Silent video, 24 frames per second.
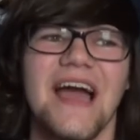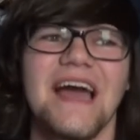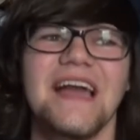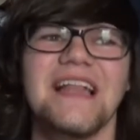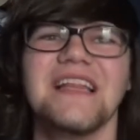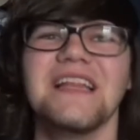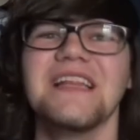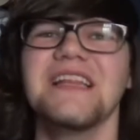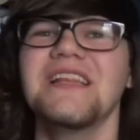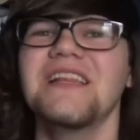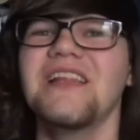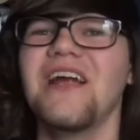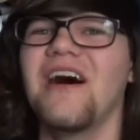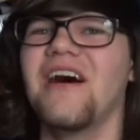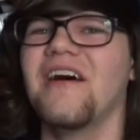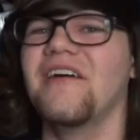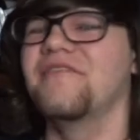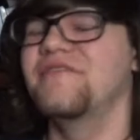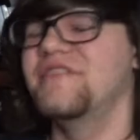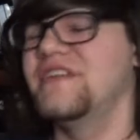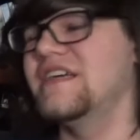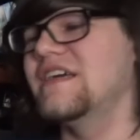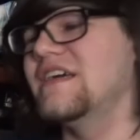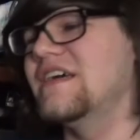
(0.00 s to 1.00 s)
I
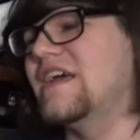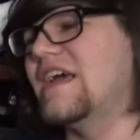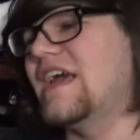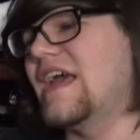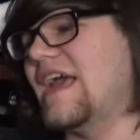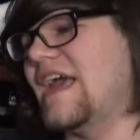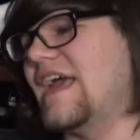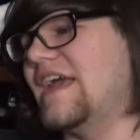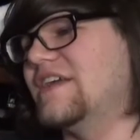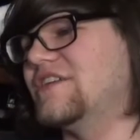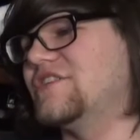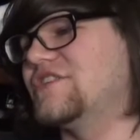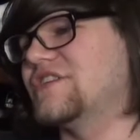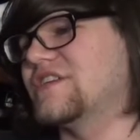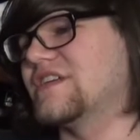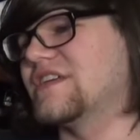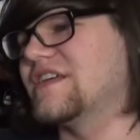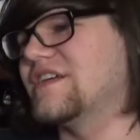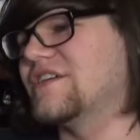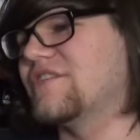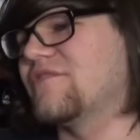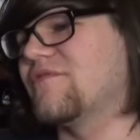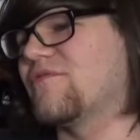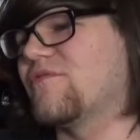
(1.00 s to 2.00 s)
loved
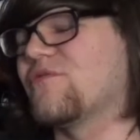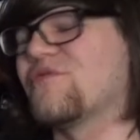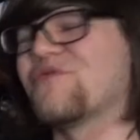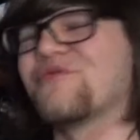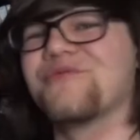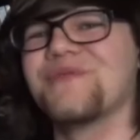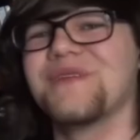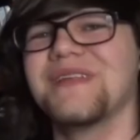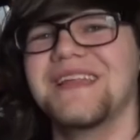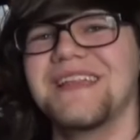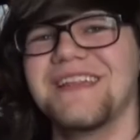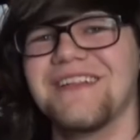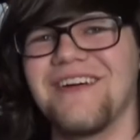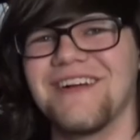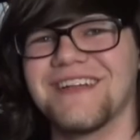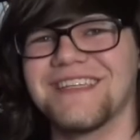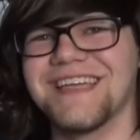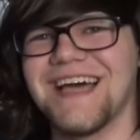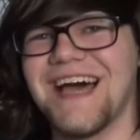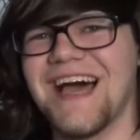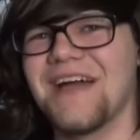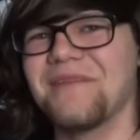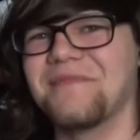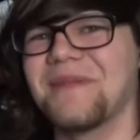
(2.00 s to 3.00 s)
Ancient Gear for a really long
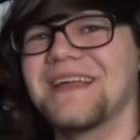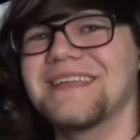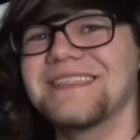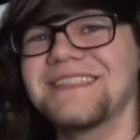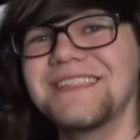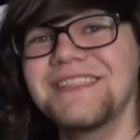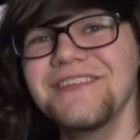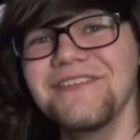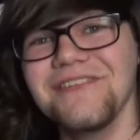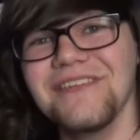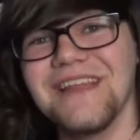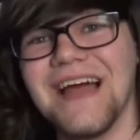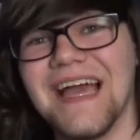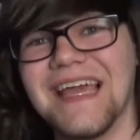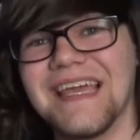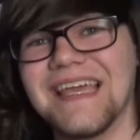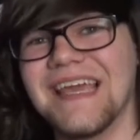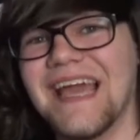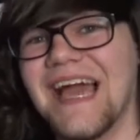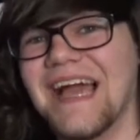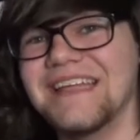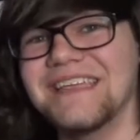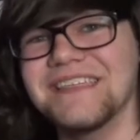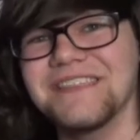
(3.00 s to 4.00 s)
time, and I still
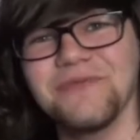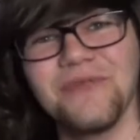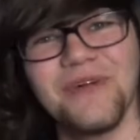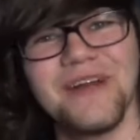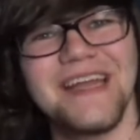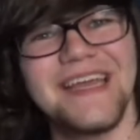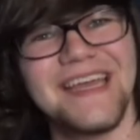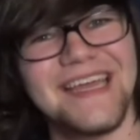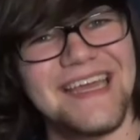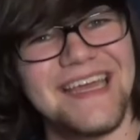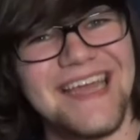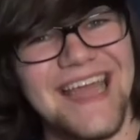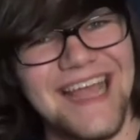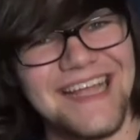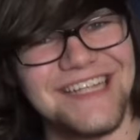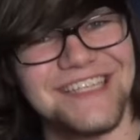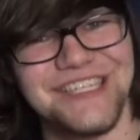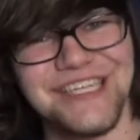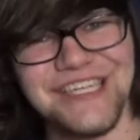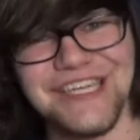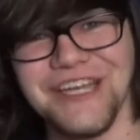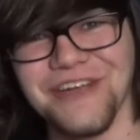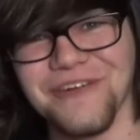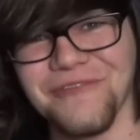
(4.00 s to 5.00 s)
like it. I just want to get
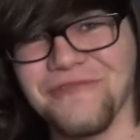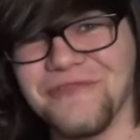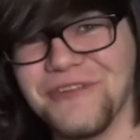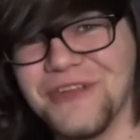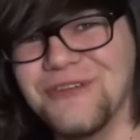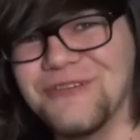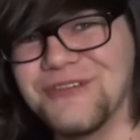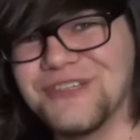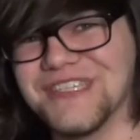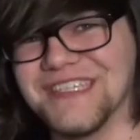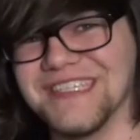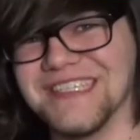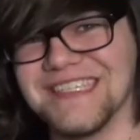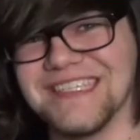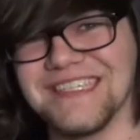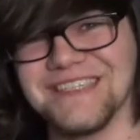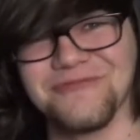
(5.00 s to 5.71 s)
Ancient Gear fusions.